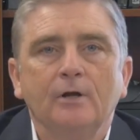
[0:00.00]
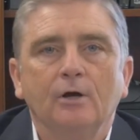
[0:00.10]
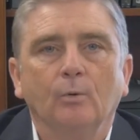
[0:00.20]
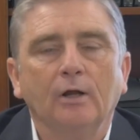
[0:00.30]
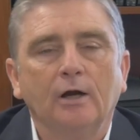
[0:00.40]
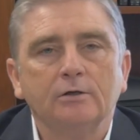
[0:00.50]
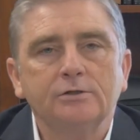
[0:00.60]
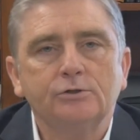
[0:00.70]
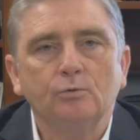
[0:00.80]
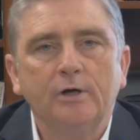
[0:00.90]
Well, our
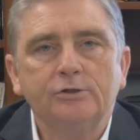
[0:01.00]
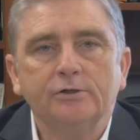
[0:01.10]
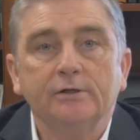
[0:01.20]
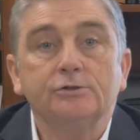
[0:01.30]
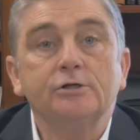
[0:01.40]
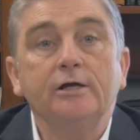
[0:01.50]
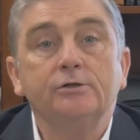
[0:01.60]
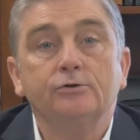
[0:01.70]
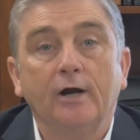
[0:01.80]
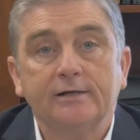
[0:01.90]
situation has
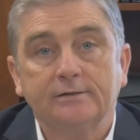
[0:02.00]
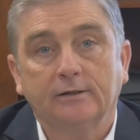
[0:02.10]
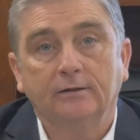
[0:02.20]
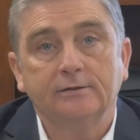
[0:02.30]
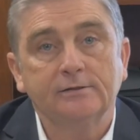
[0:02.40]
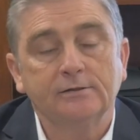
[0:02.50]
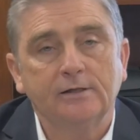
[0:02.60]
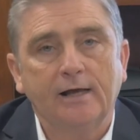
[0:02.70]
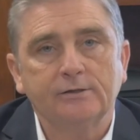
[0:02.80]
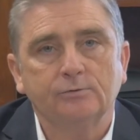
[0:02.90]
changed drastically since
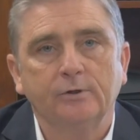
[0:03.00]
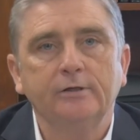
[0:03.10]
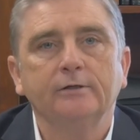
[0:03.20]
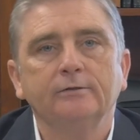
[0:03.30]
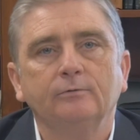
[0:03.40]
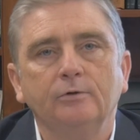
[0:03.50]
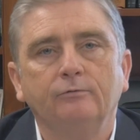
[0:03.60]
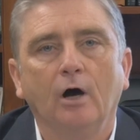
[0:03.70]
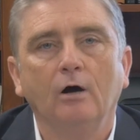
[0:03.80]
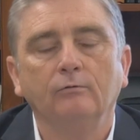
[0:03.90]
last week. We've
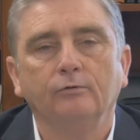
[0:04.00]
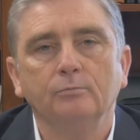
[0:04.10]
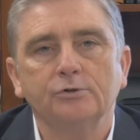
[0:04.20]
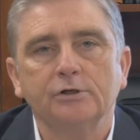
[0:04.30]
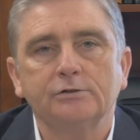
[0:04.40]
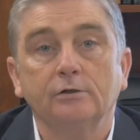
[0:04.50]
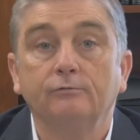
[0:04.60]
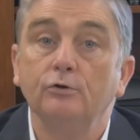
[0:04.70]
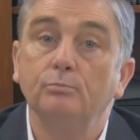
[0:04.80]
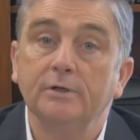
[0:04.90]
gone from just a
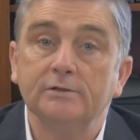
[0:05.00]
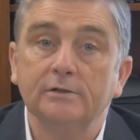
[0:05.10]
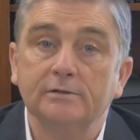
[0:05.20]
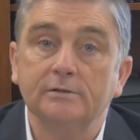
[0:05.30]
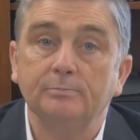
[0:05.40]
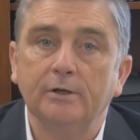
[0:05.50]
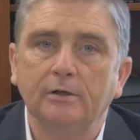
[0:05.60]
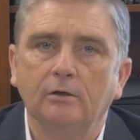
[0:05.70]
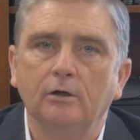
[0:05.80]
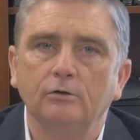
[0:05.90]
few businesses
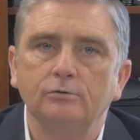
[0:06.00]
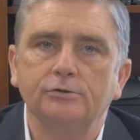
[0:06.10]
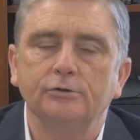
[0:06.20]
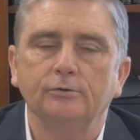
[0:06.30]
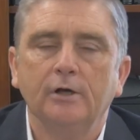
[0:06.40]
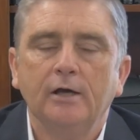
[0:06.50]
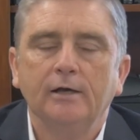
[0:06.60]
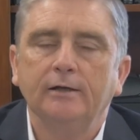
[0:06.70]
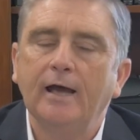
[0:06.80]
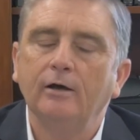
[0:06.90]
being closed to
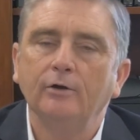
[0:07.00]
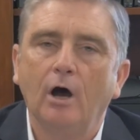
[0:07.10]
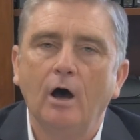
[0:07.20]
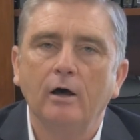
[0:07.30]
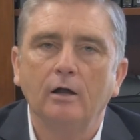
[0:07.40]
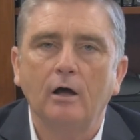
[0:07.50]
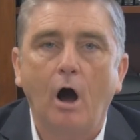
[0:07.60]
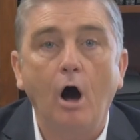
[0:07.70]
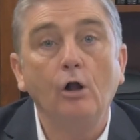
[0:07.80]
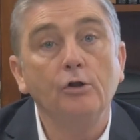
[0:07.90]
now
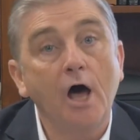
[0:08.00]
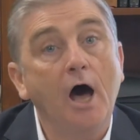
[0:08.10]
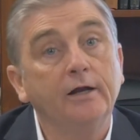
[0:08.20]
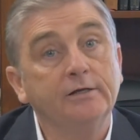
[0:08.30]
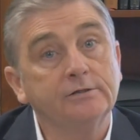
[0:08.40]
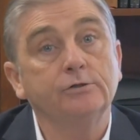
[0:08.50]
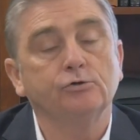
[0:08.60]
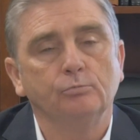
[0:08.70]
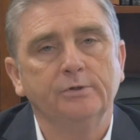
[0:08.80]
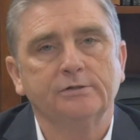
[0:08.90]
all
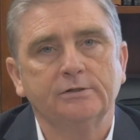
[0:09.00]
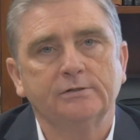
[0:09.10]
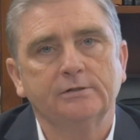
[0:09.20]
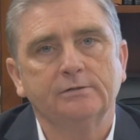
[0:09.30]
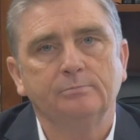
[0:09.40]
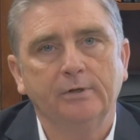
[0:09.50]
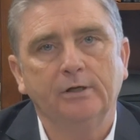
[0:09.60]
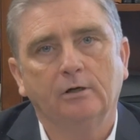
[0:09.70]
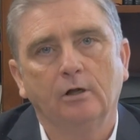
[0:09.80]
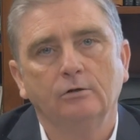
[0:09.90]
non-essential businesses
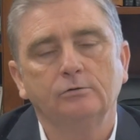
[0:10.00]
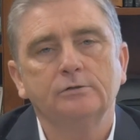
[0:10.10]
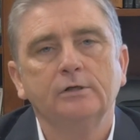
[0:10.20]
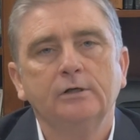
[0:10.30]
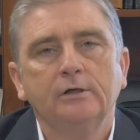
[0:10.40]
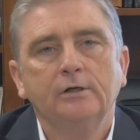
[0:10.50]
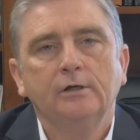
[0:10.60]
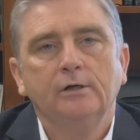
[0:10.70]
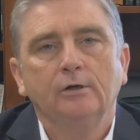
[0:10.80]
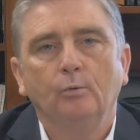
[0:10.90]
being closed.
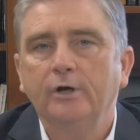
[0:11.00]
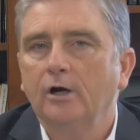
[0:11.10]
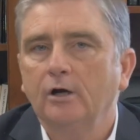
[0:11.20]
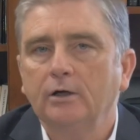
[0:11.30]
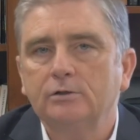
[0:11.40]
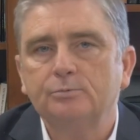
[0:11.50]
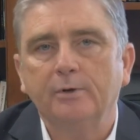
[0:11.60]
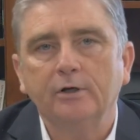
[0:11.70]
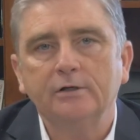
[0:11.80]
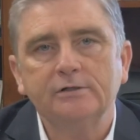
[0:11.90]
We are
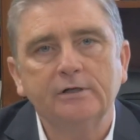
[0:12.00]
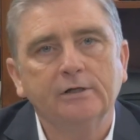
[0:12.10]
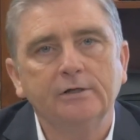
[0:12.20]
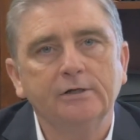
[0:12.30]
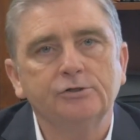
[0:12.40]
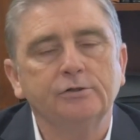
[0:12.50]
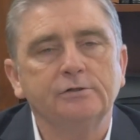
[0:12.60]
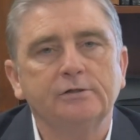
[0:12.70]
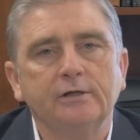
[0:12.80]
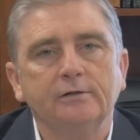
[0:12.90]
experiencing
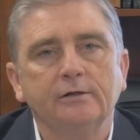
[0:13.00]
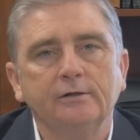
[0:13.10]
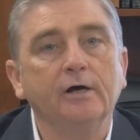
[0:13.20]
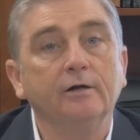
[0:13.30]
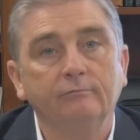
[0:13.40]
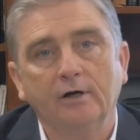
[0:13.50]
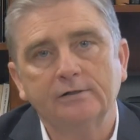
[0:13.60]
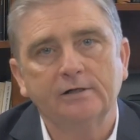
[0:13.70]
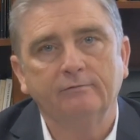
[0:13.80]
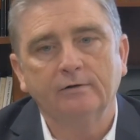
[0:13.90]
conditions that none of
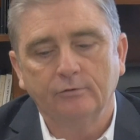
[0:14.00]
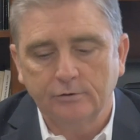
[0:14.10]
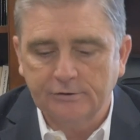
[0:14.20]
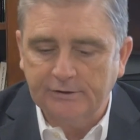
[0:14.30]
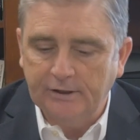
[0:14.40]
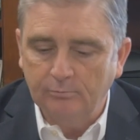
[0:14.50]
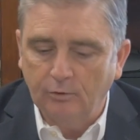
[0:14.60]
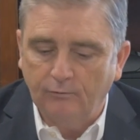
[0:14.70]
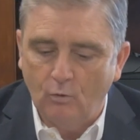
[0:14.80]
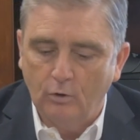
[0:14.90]
us have ever seen
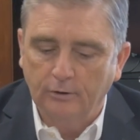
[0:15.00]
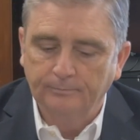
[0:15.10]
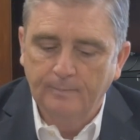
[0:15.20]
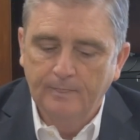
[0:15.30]
before.